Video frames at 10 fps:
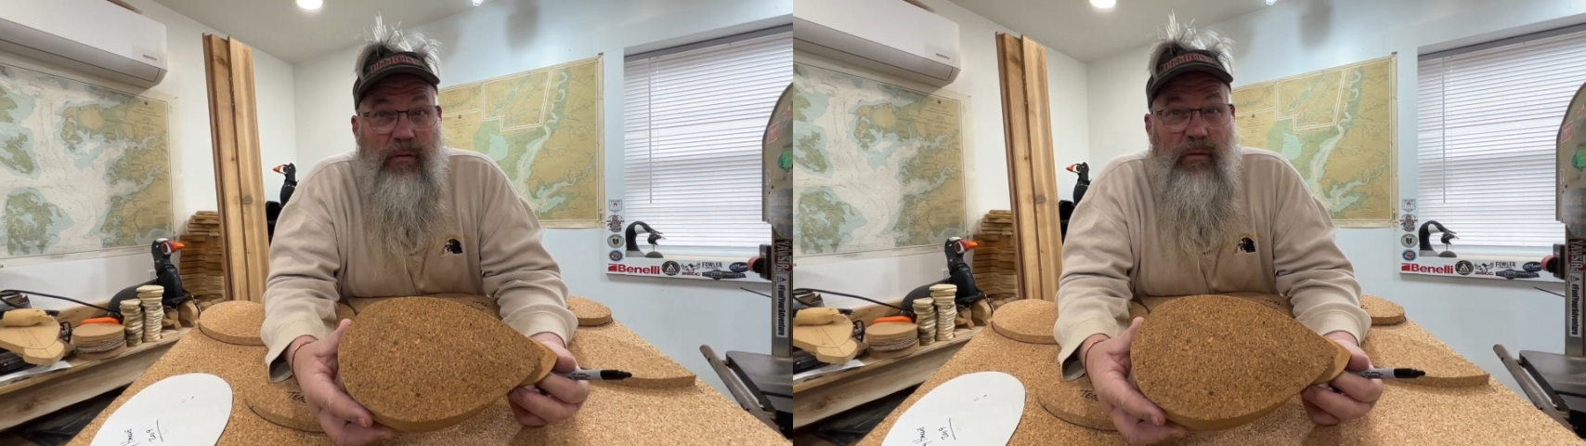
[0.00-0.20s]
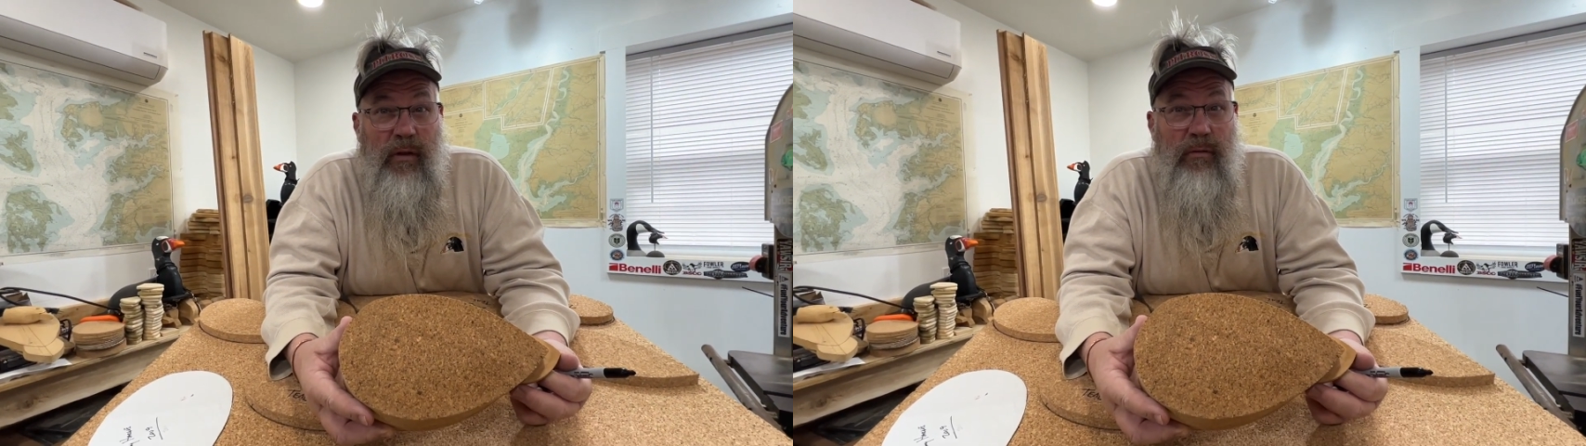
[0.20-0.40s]

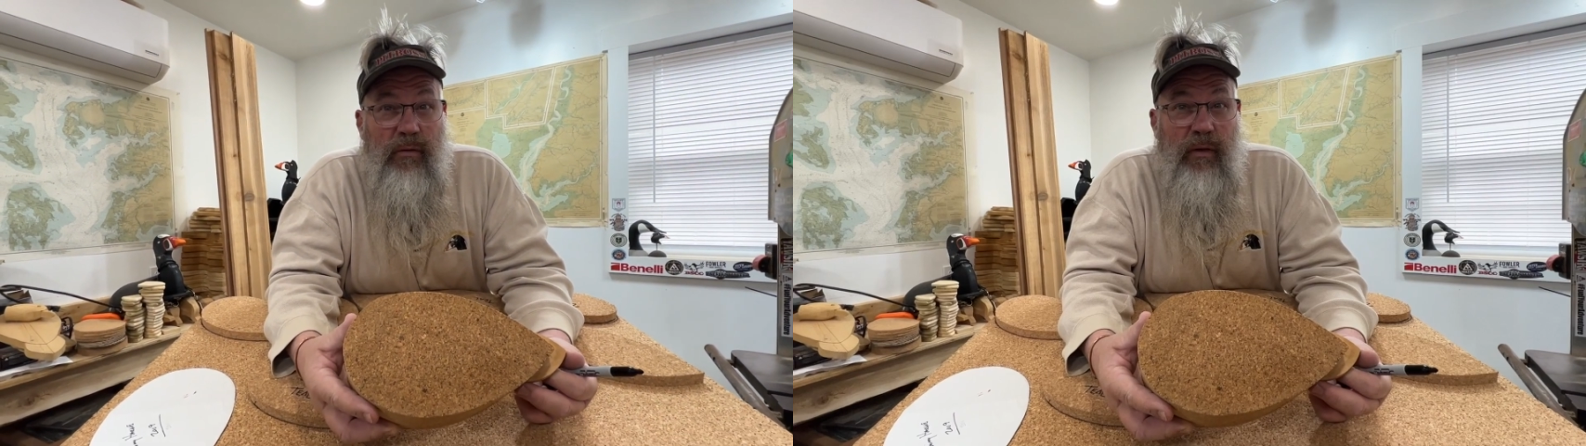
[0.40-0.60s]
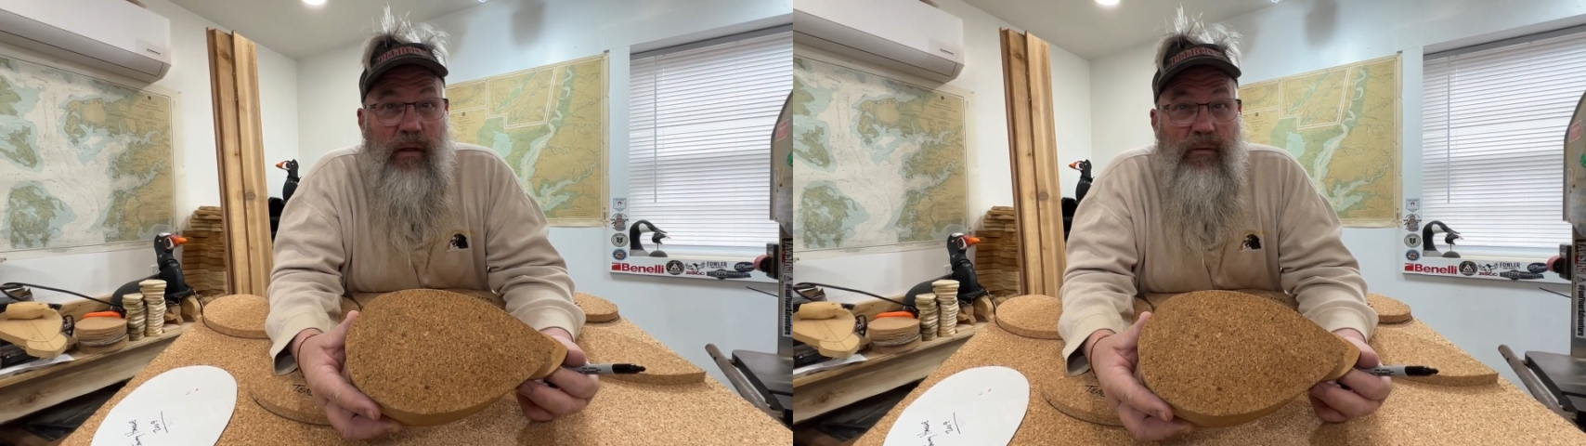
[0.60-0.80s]
Like
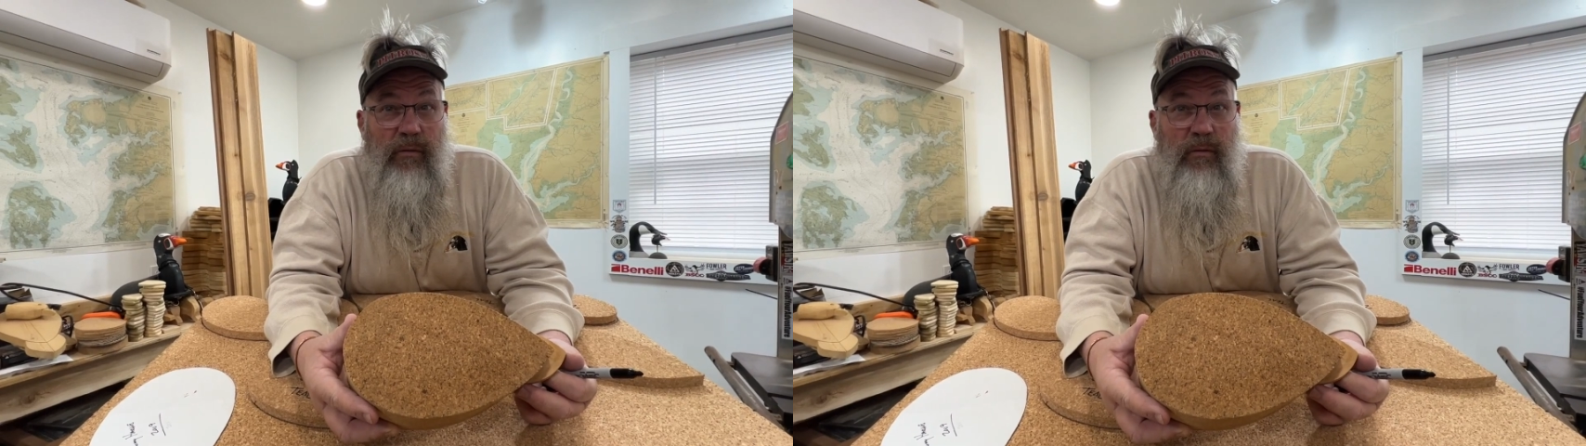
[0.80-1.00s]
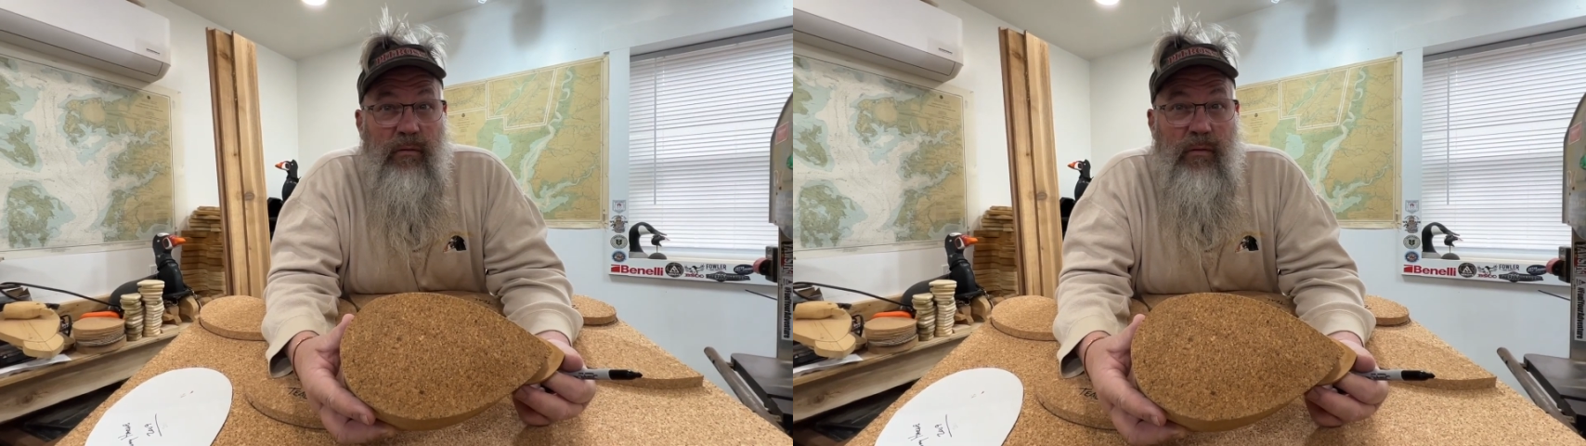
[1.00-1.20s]

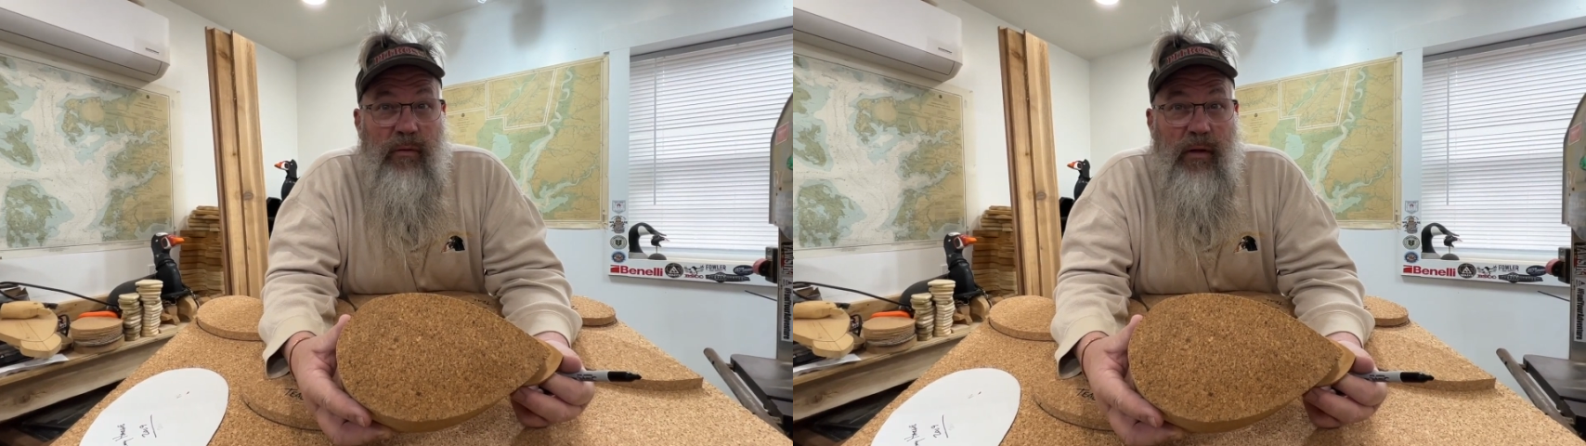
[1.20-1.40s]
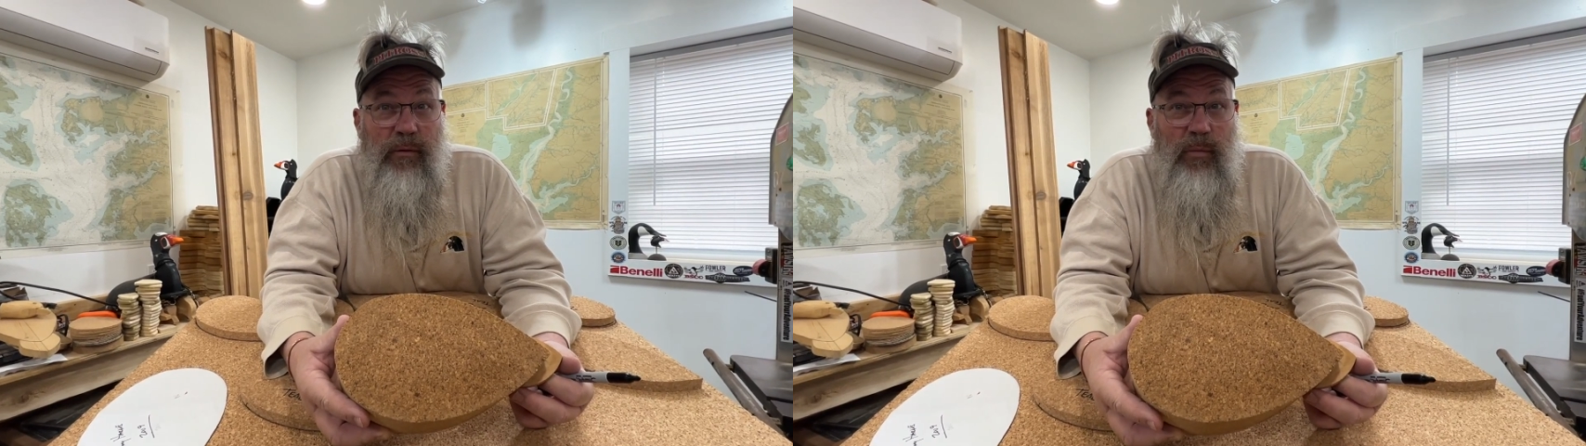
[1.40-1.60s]
2000,
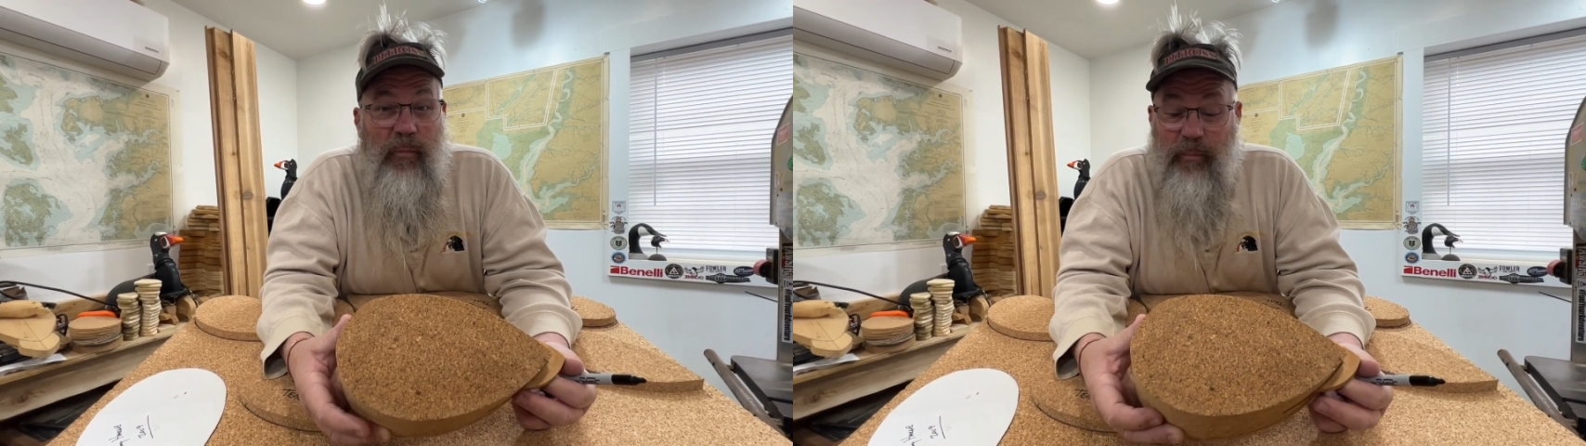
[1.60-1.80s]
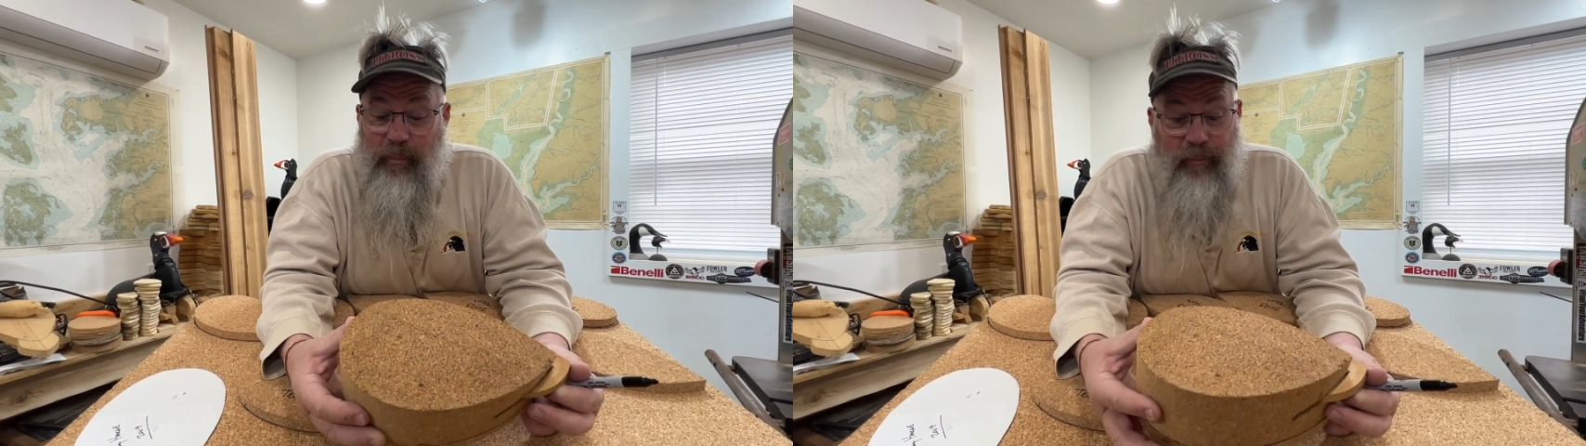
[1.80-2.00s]

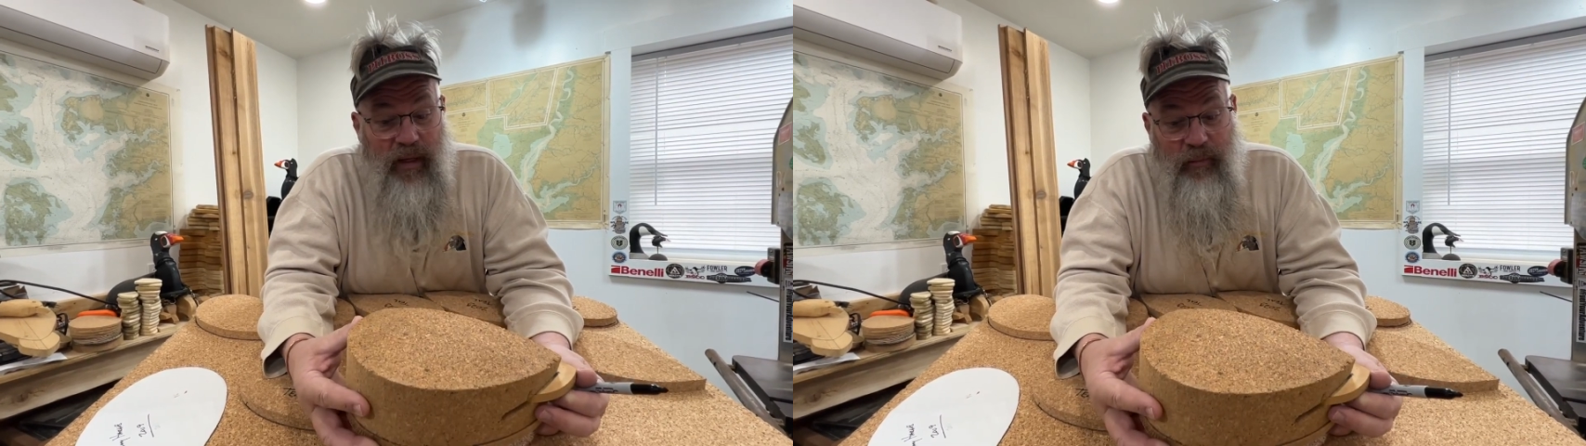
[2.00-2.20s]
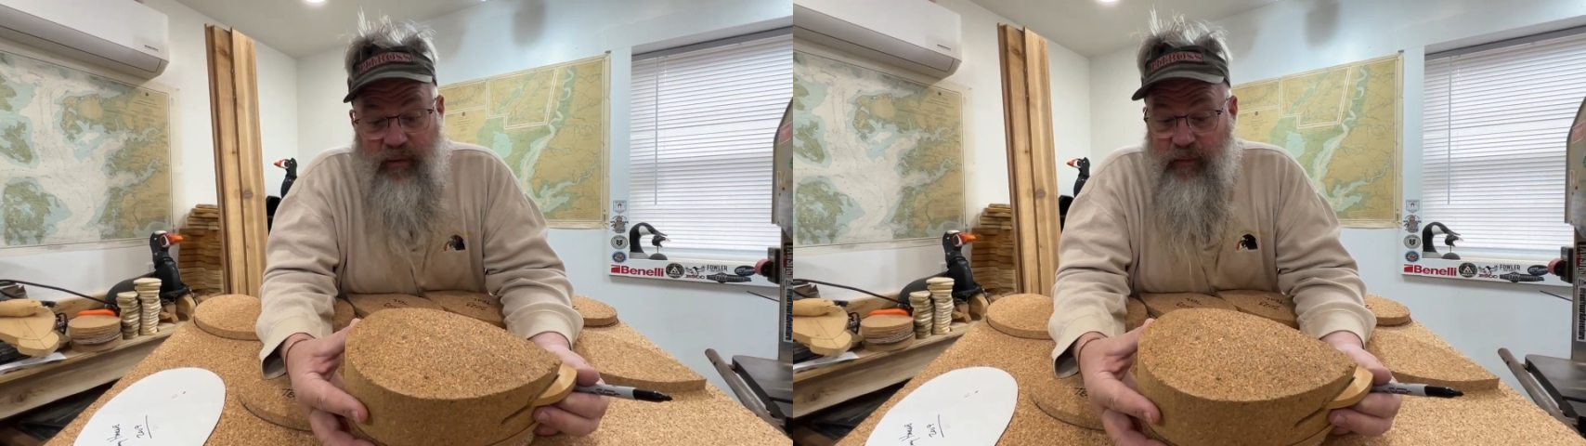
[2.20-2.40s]
2001,
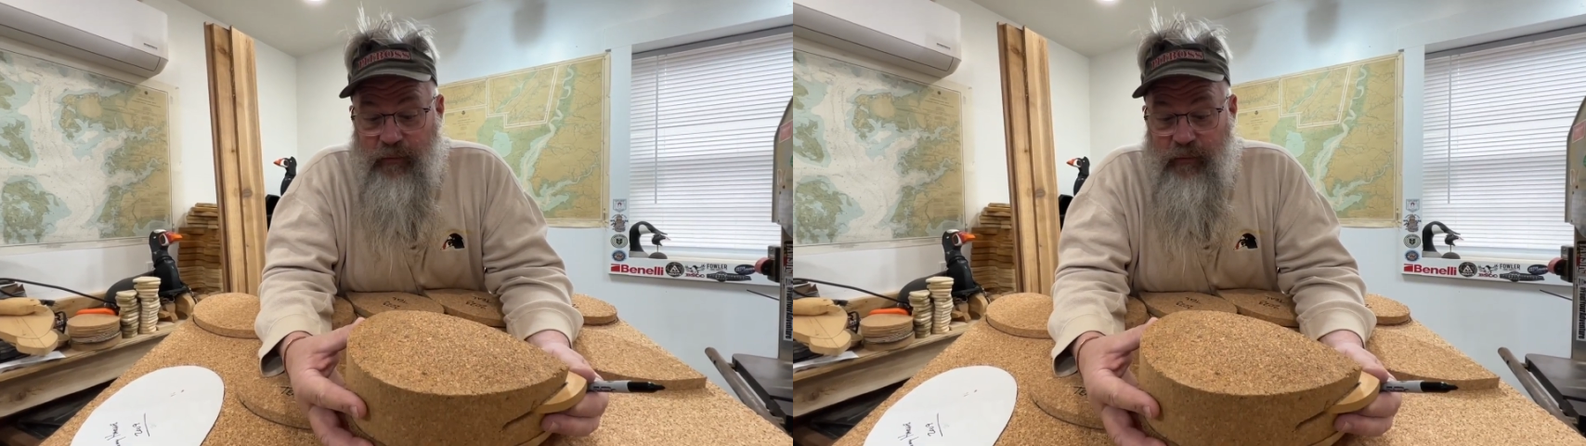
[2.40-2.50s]
maybe.